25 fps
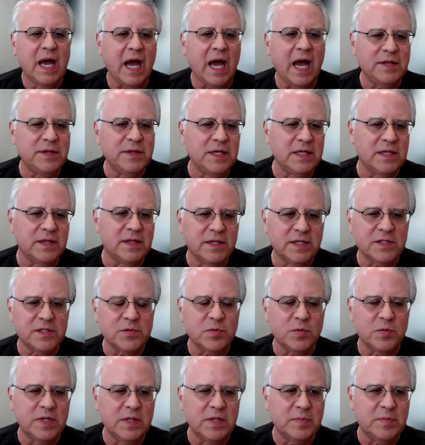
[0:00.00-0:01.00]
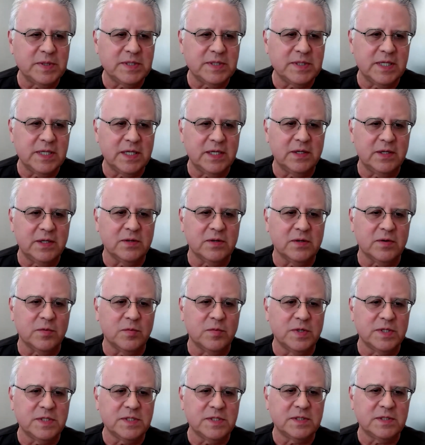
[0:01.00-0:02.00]
I think this one in particular
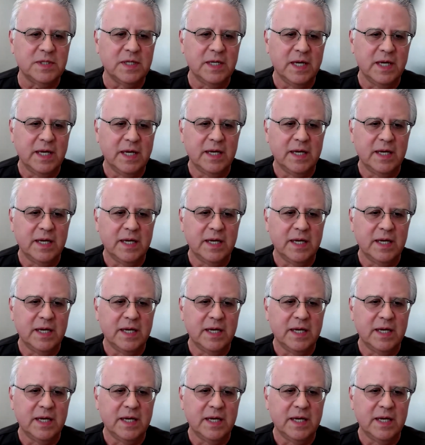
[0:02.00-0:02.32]
was